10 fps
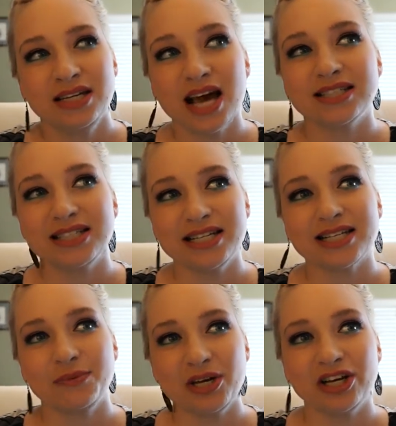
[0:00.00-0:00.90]
yeah, today's
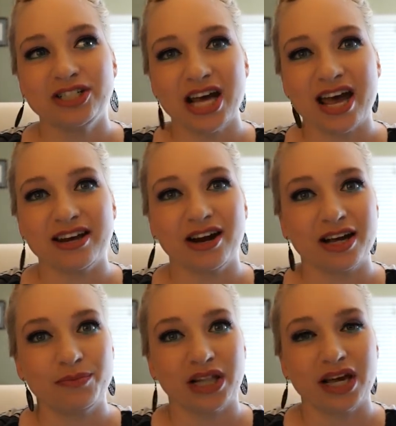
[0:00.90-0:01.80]
gonna be a good day, or I
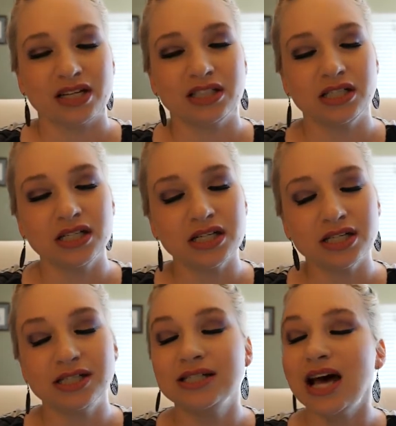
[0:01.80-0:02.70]
could be like,
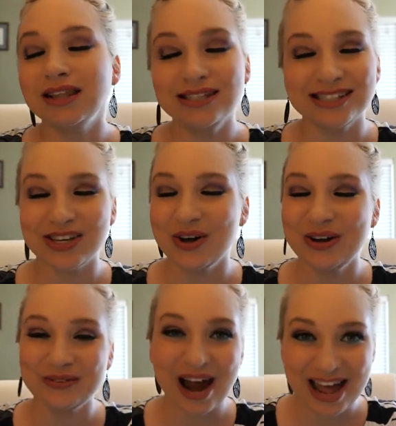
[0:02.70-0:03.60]
oh, nothing's
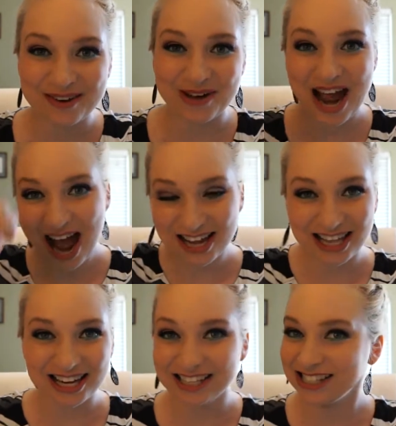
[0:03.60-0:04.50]
going right, my
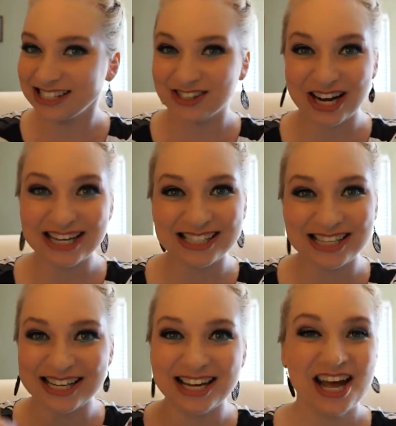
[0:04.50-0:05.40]
eyeliner is
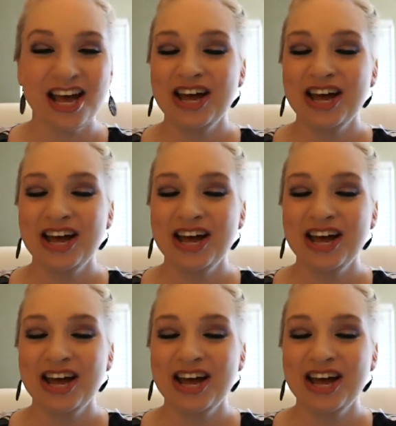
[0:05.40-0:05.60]
crazy.